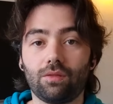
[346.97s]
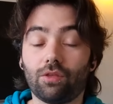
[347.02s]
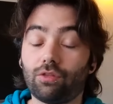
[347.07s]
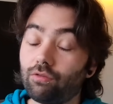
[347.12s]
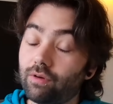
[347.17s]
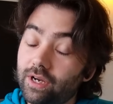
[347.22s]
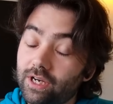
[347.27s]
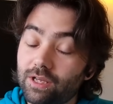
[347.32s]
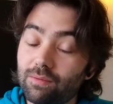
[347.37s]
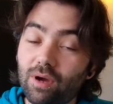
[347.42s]
The
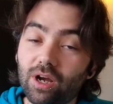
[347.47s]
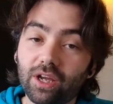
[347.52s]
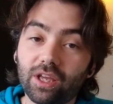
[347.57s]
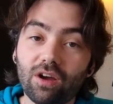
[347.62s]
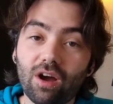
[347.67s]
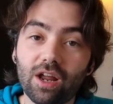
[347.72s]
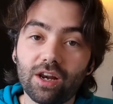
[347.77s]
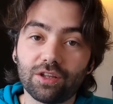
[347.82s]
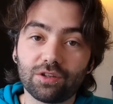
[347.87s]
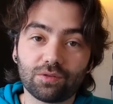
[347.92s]
3D Monkey
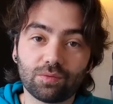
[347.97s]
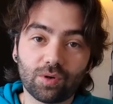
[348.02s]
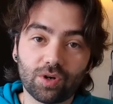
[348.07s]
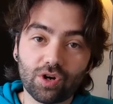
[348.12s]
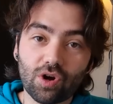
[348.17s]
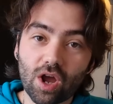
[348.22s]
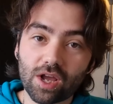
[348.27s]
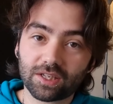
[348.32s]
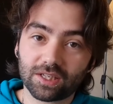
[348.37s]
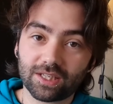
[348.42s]
Islands were a
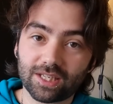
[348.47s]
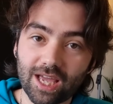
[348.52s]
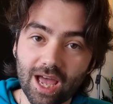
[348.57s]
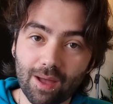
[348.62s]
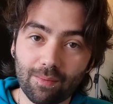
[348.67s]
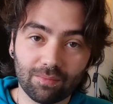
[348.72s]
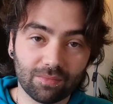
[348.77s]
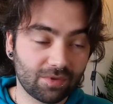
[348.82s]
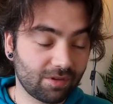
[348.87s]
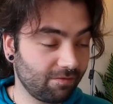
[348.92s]
nice
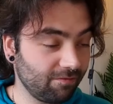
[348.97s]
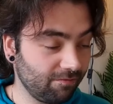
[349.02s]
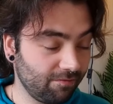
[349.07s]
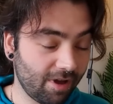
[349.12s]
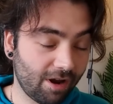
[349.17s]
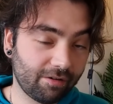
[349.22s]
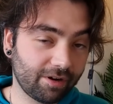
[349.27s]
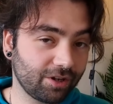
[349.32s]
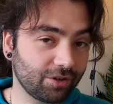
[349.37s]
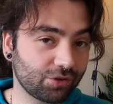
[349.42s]
attempt,
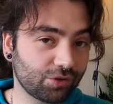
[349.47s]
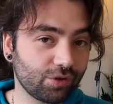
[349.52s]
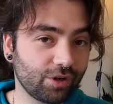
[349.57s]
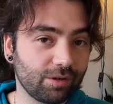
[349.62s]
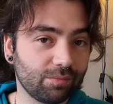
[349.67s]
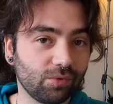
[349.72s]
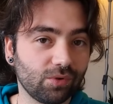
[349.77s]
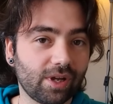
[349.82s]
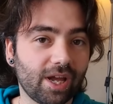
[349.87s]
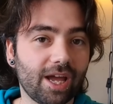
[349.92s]
very
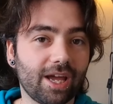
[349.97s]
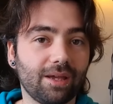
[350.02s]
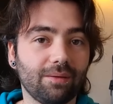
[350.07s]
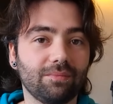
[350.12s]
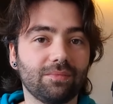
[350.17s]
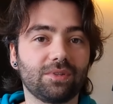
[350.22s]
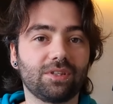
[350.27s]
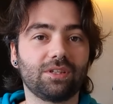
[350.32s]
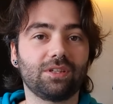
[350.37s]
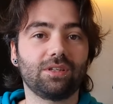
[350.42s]
enjoyable
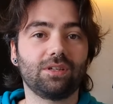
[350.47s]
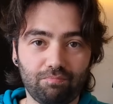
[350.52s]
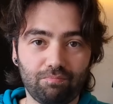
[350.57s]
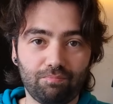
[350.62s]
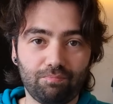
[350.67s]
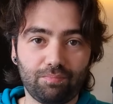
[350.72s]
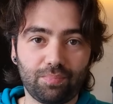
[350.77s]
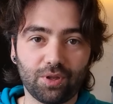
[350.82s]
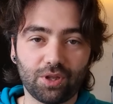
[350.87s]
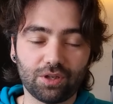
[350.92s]
games,
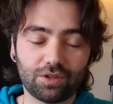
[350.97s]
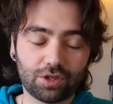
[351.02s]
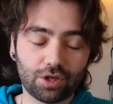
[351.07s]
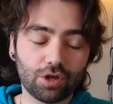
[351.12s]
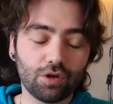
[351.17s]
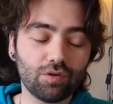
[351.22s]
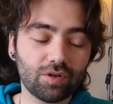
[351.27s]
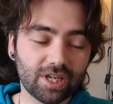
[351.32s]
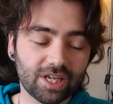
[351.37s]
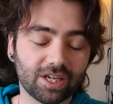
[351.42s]
but the
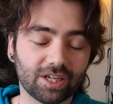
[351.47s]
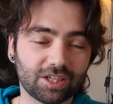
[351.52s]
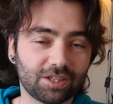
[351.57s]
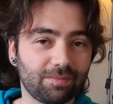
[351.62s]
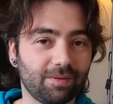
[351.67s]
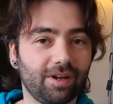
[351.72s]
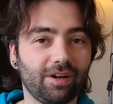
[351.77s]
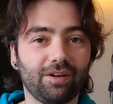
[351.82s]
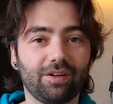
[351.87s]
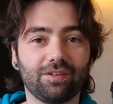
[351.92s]
2D
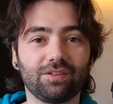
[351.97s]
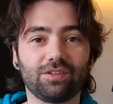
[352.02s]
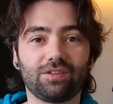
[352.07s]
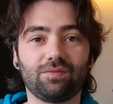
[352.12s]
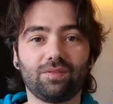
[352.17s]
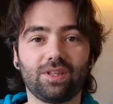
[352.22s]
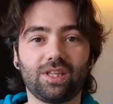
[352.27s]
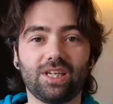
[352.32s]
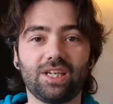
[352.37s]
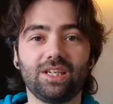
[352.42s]
experience
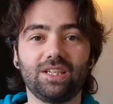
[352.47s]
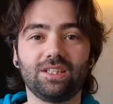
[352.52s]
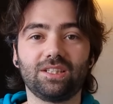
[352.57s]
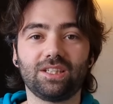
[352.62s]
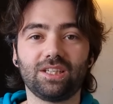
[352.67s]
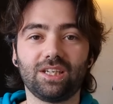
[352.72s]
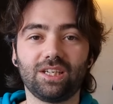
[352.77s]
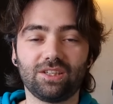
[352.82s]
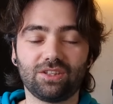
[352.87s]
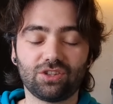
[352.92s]
for
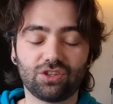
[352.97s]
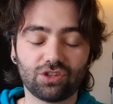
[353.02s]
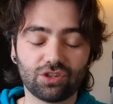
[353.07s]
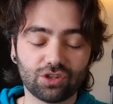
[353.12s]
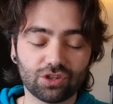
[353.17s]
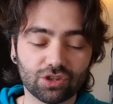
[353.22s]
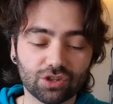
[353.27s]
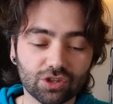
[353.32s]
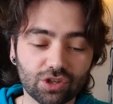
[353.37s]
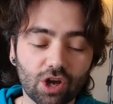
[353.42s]
these is
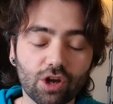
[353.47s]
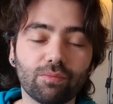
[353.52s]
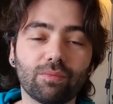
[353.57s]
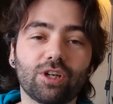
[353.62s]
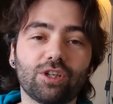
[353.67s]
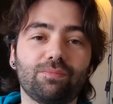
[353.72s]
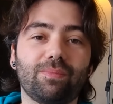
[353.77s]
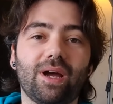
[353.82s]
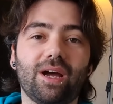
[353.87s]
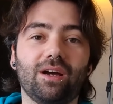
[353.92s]
so
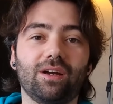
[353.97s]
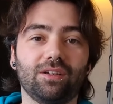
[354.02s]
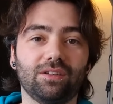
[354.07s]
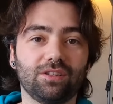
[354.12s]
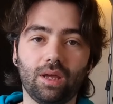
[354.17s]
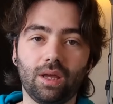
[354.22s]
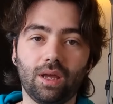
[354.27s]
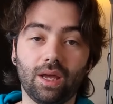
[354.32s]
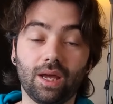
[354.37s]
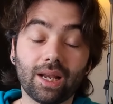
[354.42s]
much better.
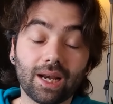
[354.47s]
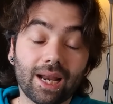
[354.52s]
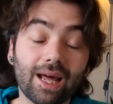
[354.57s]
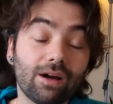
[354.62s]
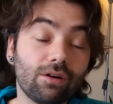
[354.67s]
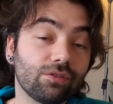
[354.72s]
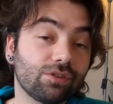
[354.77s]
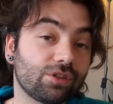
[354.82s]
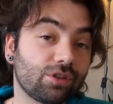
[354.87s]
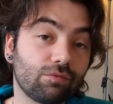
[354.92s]
It
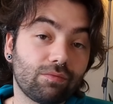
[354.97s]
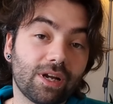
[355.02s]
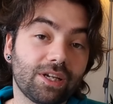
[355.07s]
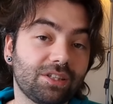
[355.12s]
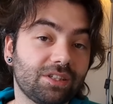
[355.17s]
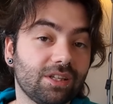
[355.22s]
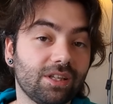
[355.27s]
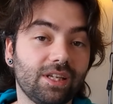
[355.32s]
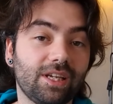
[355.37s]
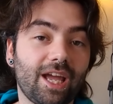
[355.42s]
allows the
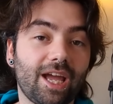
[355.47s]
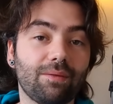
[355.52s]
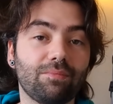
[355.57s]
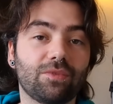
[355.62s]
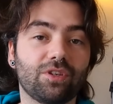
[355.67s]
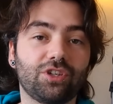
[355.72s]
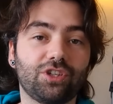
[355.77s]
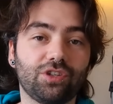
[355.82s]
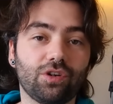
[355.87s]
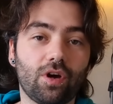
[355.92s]
rest of the game
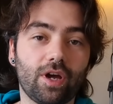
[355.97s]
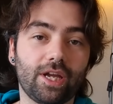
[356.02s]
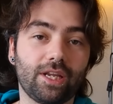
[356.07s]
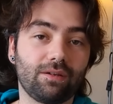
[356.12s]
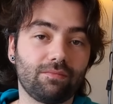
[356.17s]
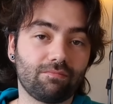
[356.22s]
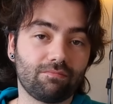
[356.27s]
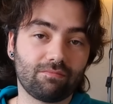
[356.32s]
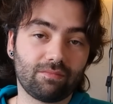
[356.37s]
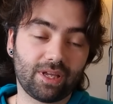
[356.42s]
to
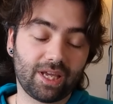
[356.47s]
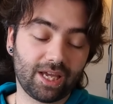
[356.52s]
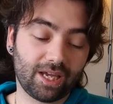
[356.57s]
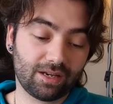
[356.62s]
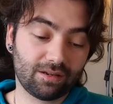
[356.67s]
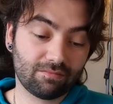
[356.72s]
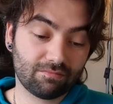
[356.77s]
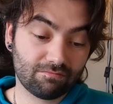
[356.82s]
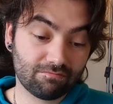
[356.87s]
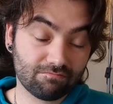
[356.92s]
shine
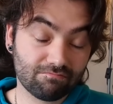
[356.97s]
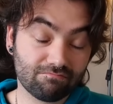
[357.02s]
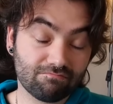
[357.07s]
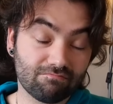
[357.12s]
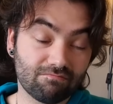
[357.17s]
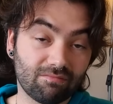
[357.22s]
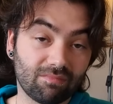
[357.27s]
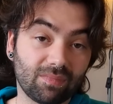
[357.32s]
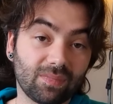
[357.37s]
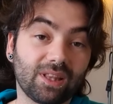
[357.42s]
in
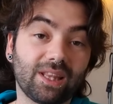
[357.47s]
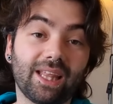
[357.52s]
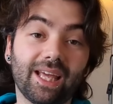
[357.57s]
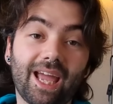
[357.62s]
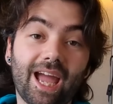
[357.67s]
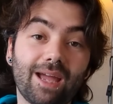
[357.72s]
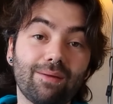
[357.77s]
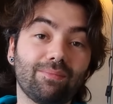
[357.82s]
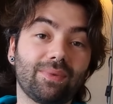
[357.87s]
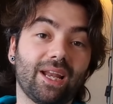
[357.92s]
the
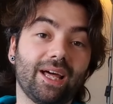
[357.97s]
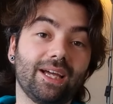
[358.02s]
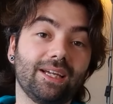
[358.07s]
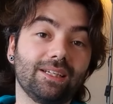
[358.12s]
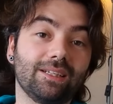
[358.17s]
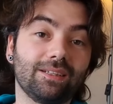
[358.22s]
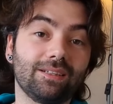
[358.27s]
gameplay.